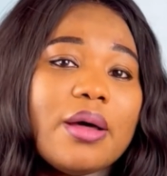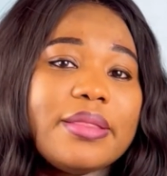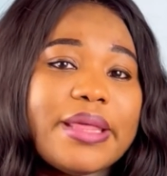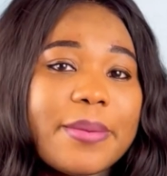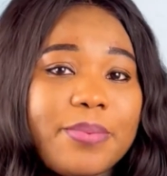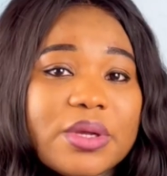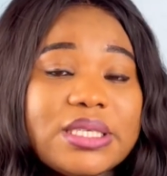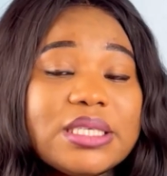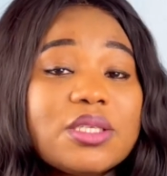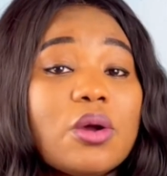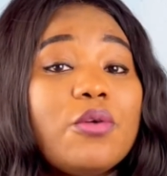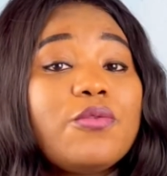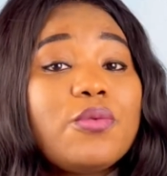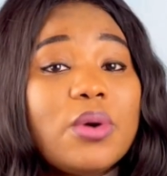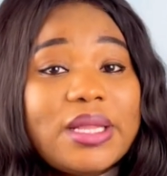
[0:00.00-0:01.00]
deposit
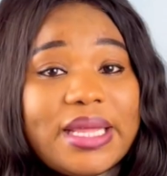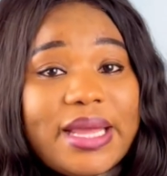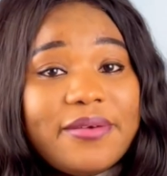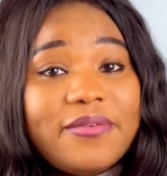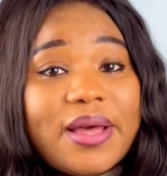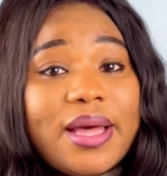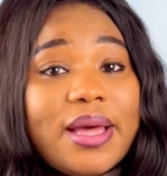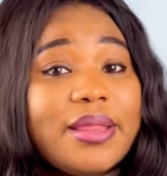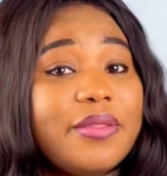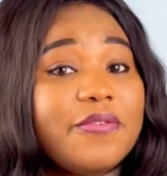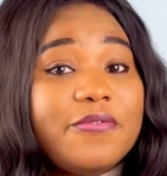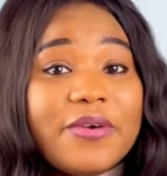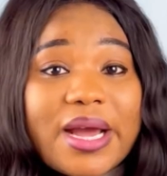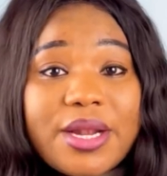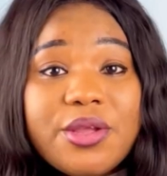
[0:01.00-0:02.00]
of whatever the
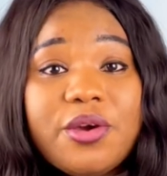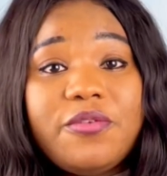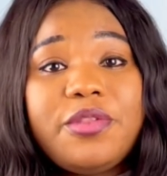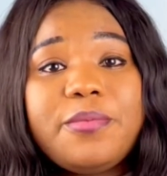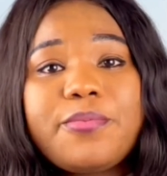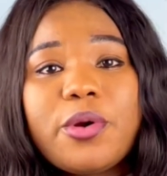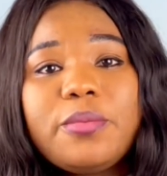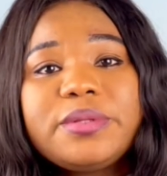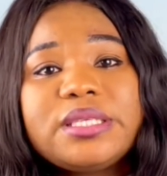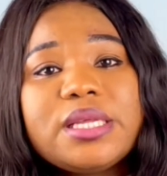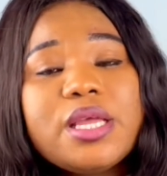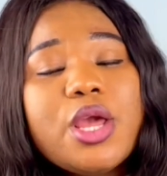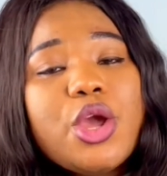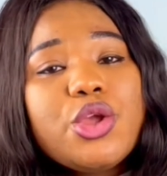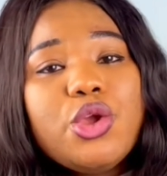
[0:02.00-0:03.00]
value of the
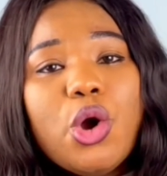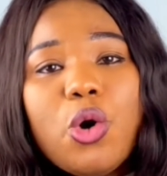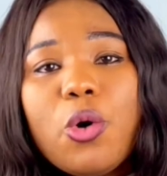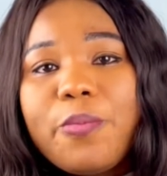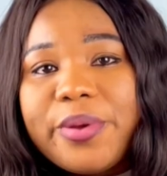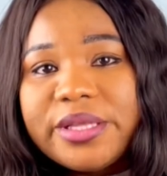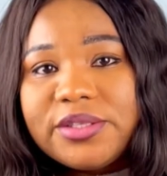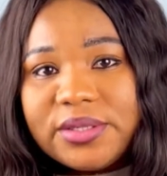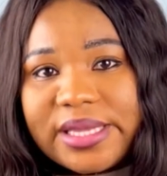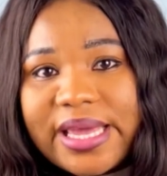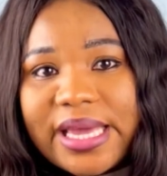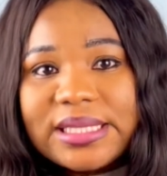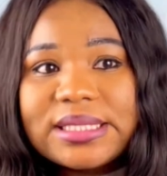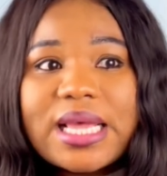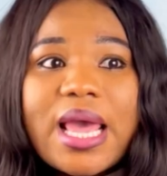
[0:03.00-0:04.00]
property you're hoping to
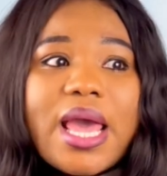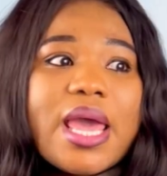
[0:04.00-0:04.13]
get.